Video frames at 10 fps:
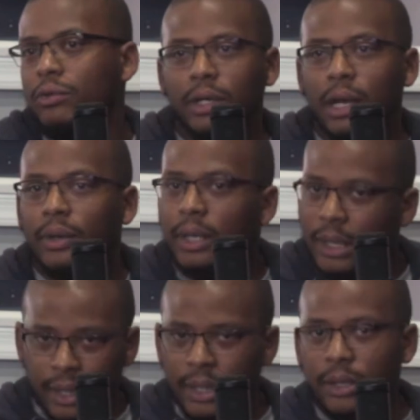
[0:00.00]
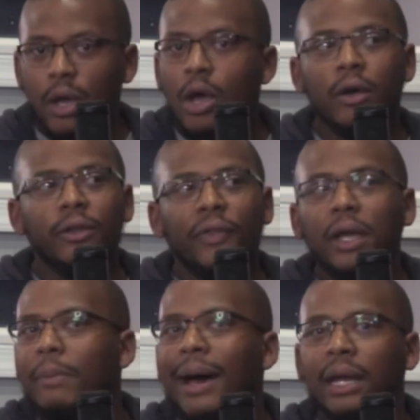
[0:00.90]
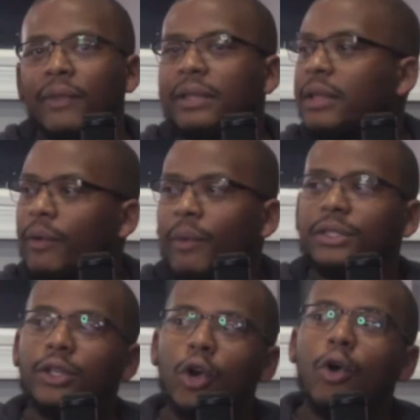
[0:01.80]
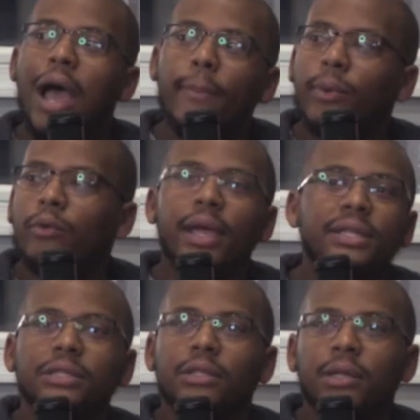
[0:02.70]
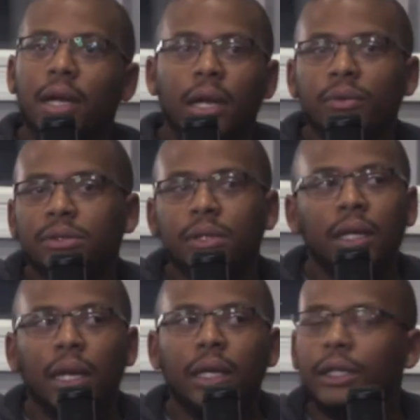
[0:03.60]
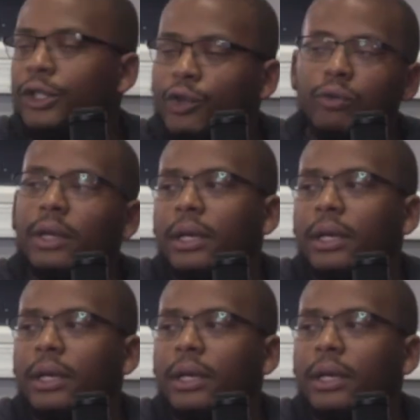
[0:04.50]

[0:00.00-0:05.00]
good at it, you think about it. There wasn't no operations or none of that. They couldn't do none